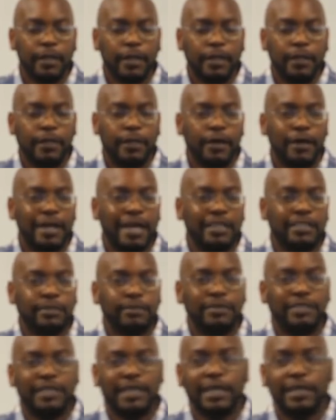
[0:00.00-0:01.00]
They're not
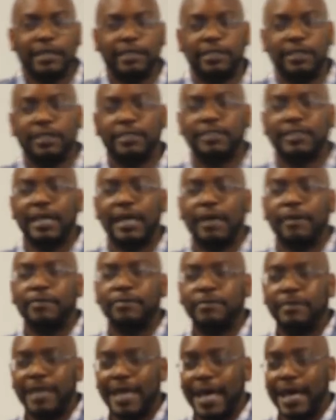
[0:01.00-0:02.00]
subjected to the same
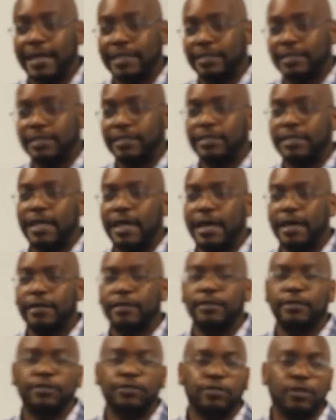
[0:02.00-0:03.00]
taxes
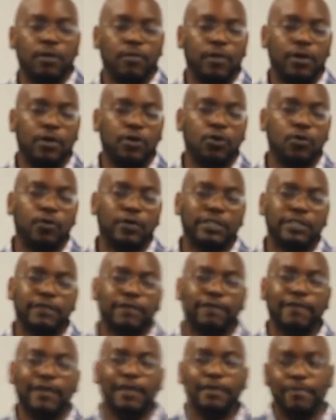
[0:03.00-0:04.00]
that someone who is
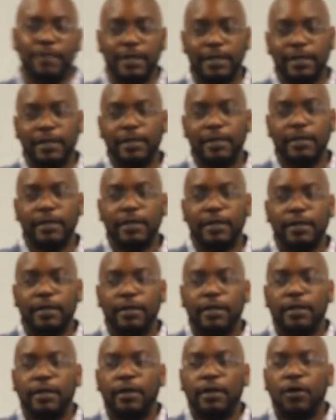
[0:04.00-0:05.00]
flipping
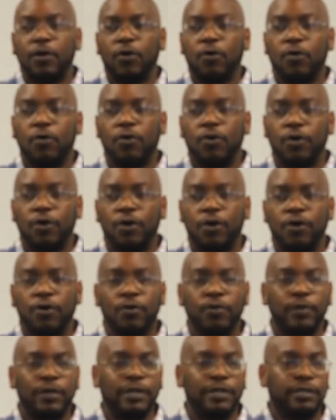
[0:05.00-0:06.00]
or
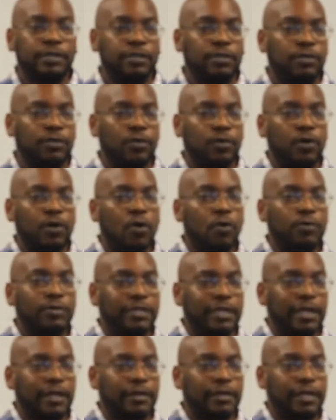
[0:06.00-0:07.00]
who is doing
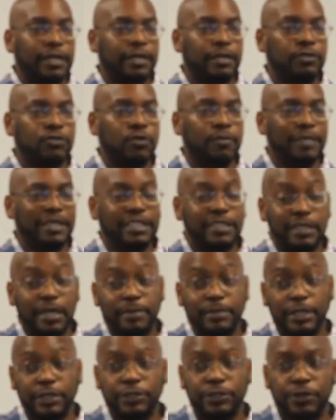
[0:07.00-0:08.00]
wholesale deals would be
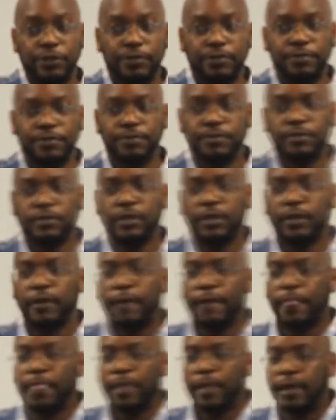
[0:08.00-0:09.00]
subject to.
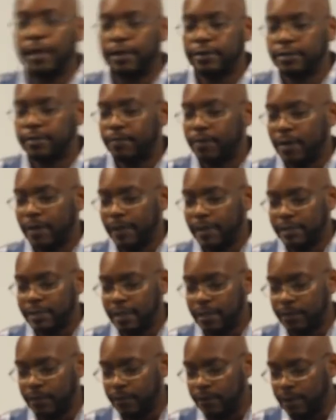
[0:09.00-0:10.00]
Here's a prime
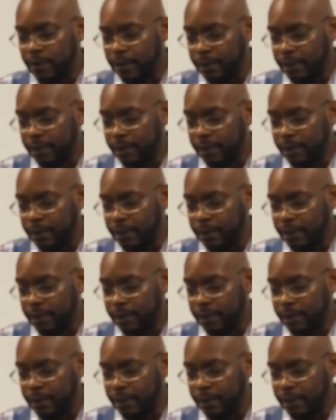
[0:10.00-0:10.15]
example.